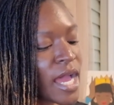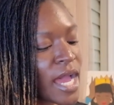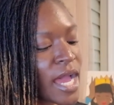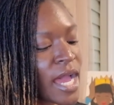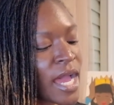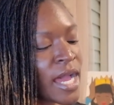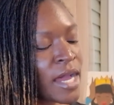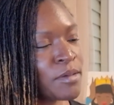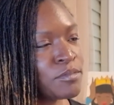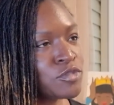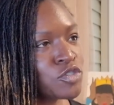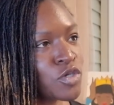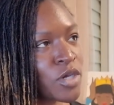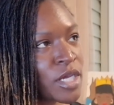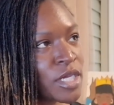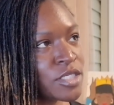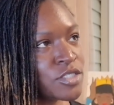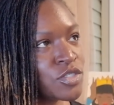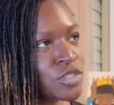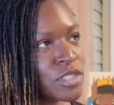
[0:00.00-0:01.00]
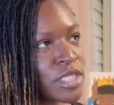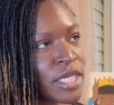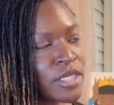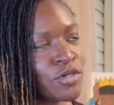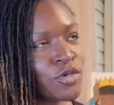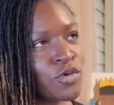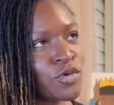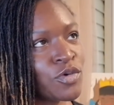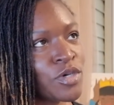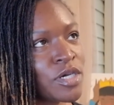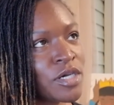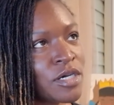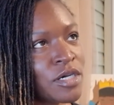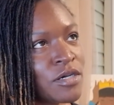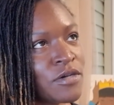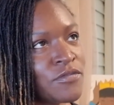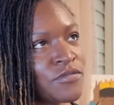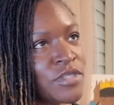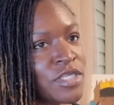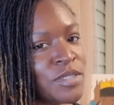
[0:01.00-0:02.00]
I'm trying to let go
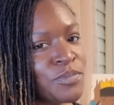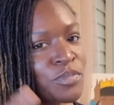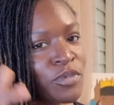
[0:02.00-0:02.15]
of the